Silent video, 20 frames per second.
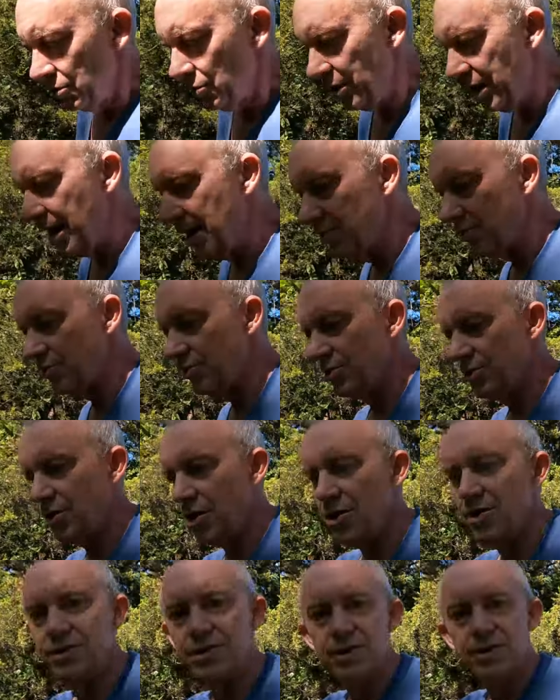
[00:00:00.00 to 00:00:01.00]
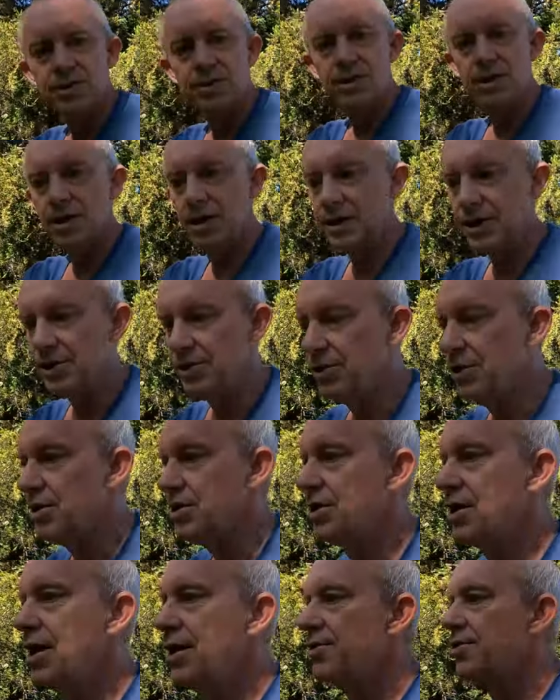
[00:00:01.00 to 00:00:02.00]
So he hands her his card and says, uh, I need you
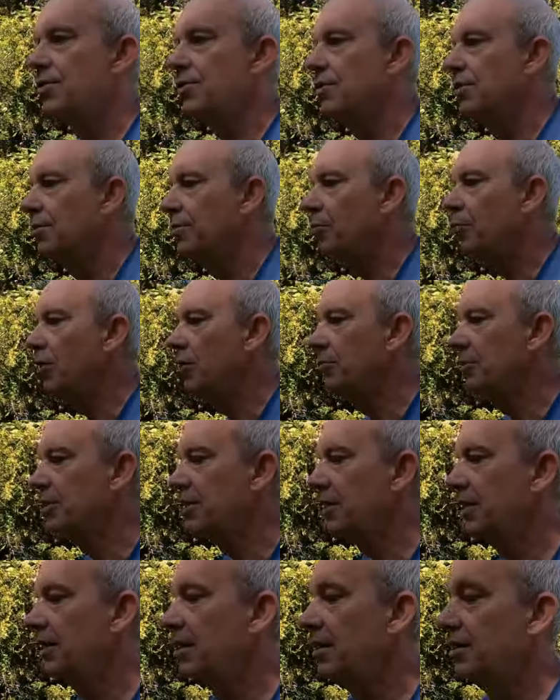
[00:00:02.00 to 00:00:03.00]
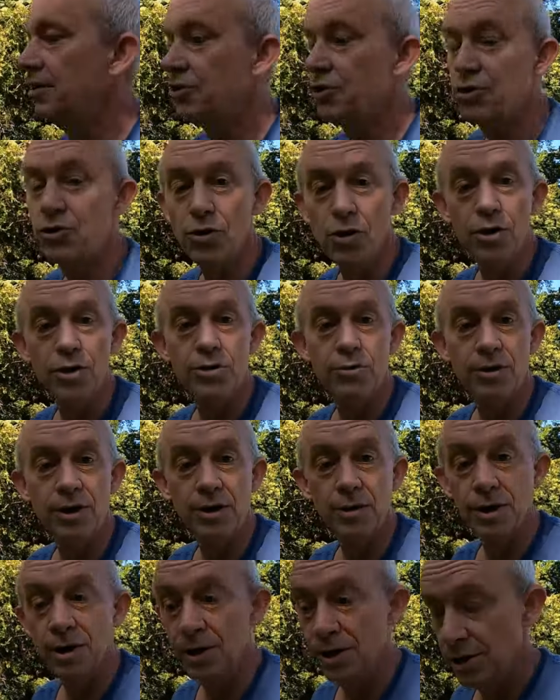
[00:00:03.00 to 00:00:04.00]
to schedule an appointment to get into
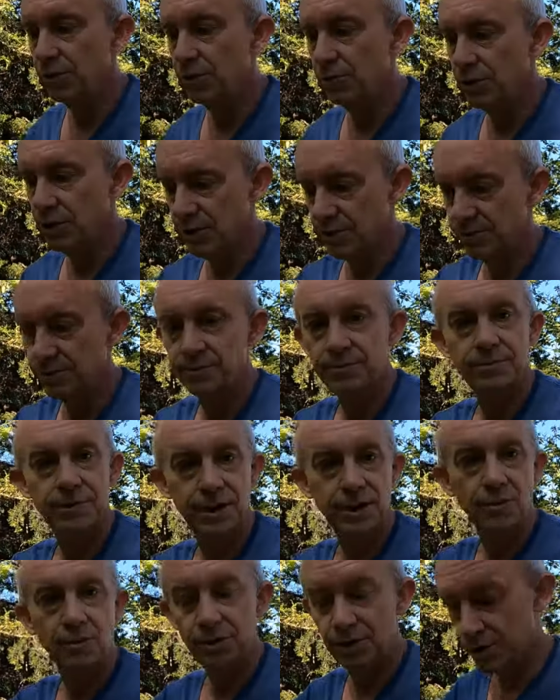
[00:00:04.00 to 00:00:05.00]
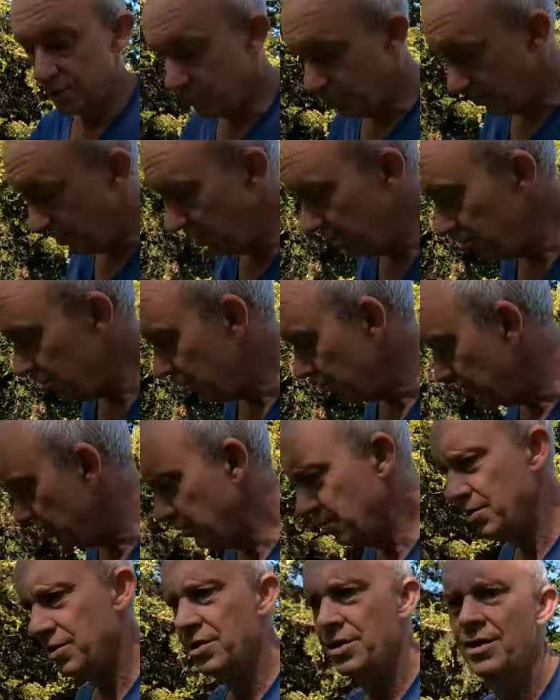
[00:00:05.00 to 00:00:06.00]
surgery to, to deal with this issue.
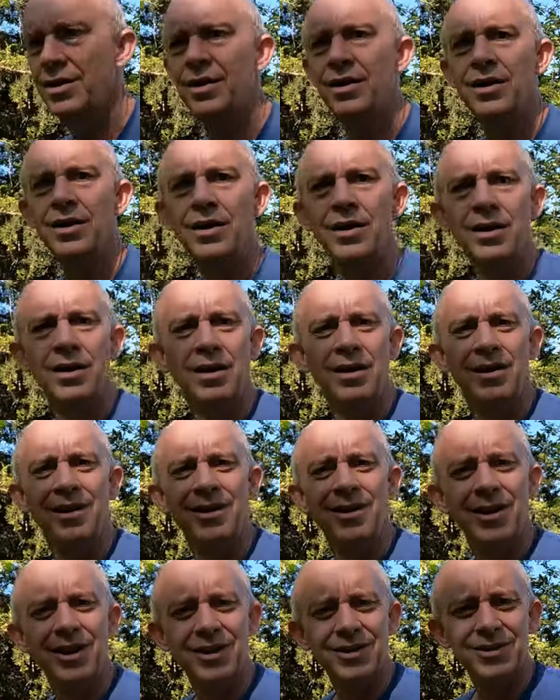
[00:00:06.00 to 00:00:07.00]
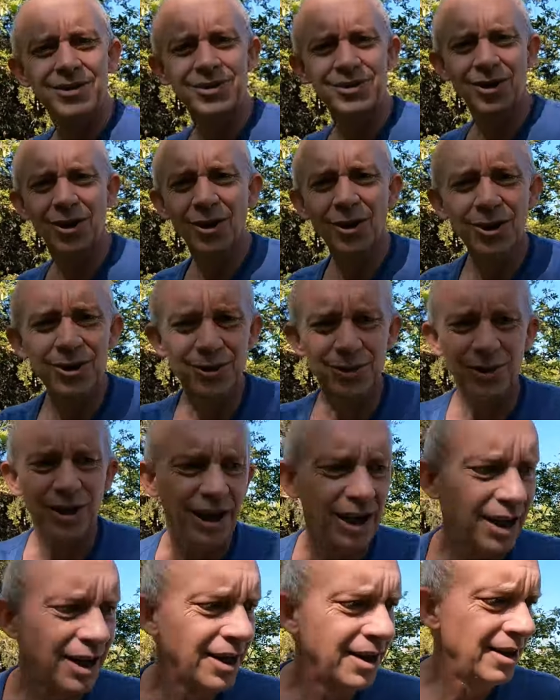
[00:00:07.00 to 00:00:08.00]
A
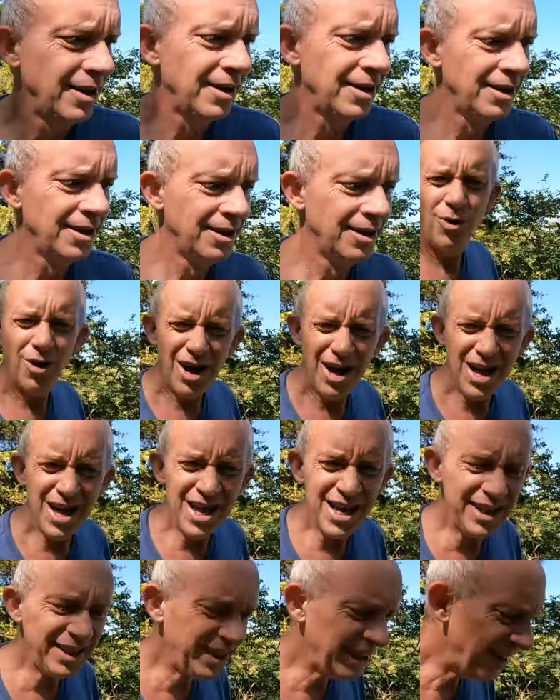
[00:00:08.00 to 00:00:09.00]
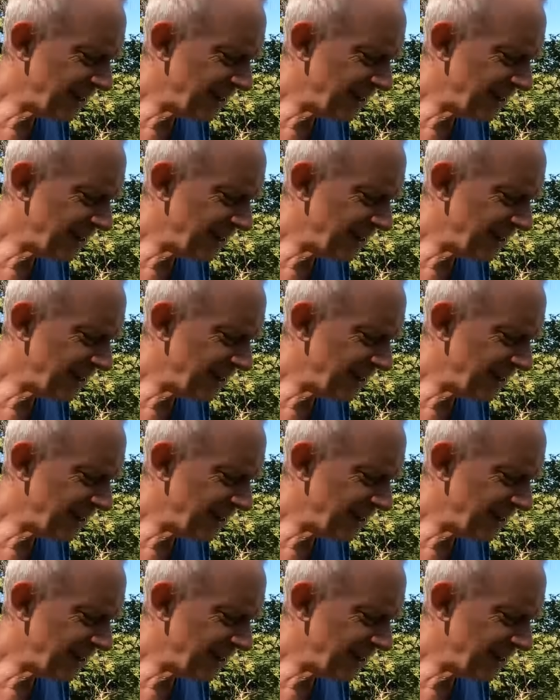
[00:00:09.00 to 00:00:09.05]
surgery? What?